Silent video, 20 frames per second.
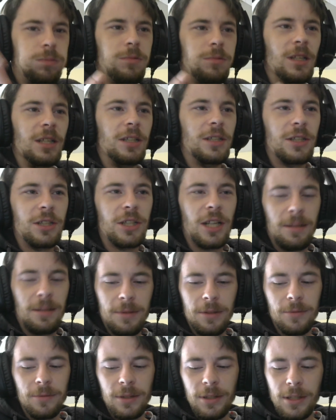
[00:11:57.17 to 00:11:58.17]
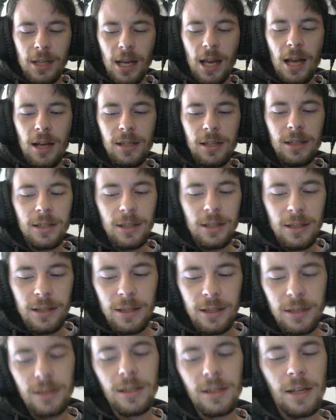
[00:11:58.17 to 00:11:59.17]
This chapter was
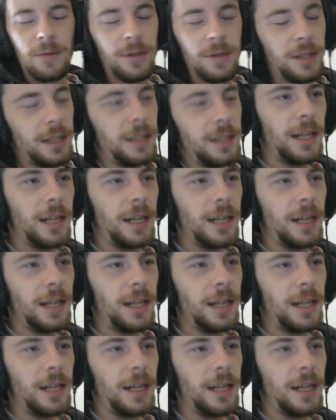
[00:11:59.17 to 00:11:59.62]
honestly, I want to say a